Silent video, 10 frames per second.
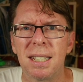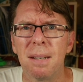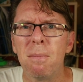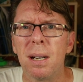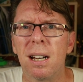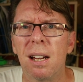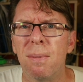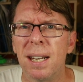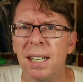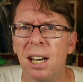somewhere
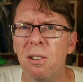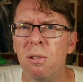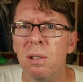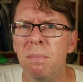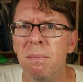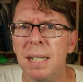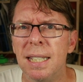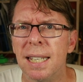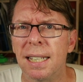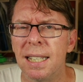around 100
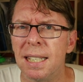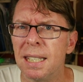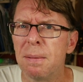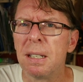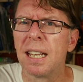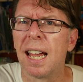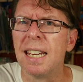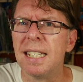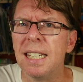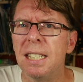milliseconds, somewhere like
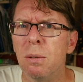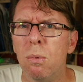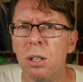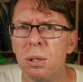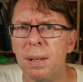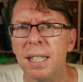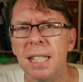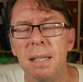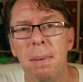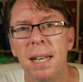80 to
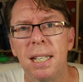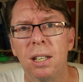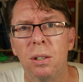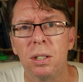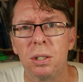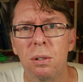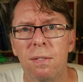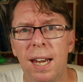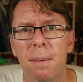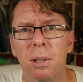120 depending on the sort
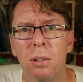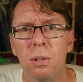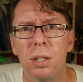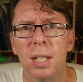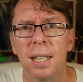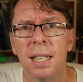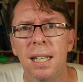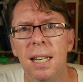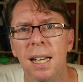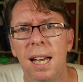of camera you're using
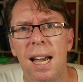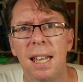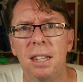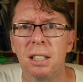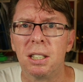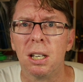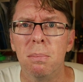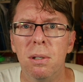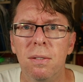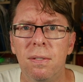and the
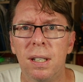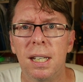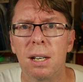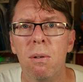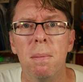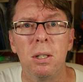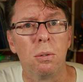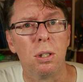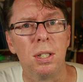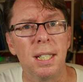type of equipment
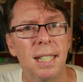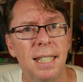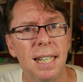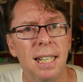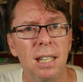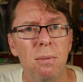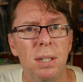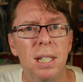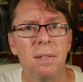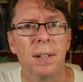you're using to send it and
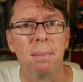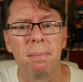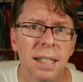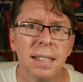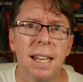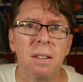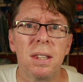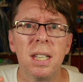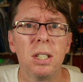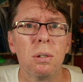receive it. Now,
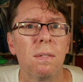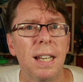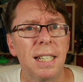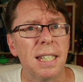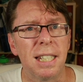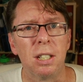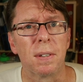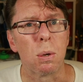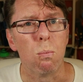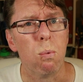this sort of latency is
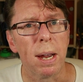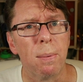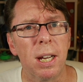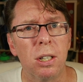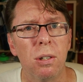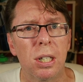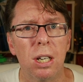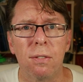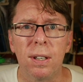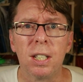obviously way, way too
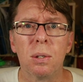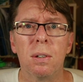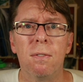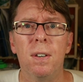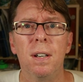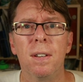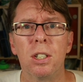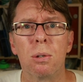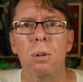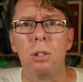slow for any sort of
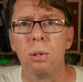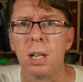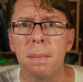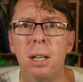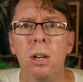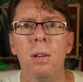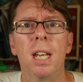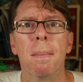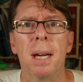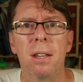5-inch quad you're going to be
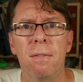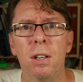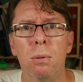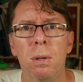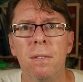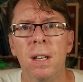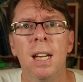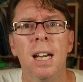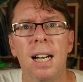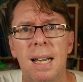hooning about the field with
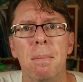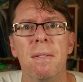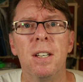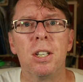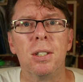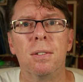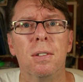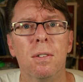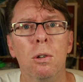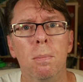a couple of inches off
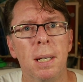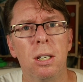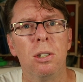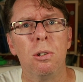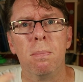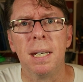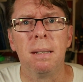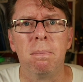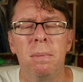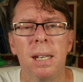the floor, because you'll
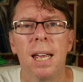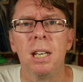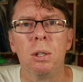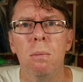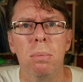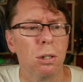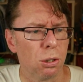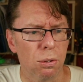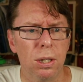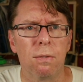be into a
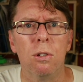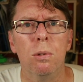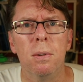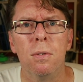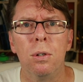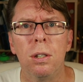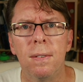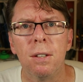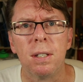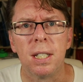bush or on the floor before
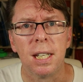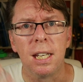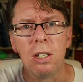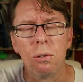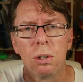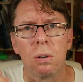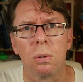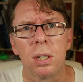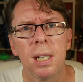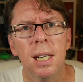you've noticed it in your
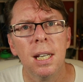goggles.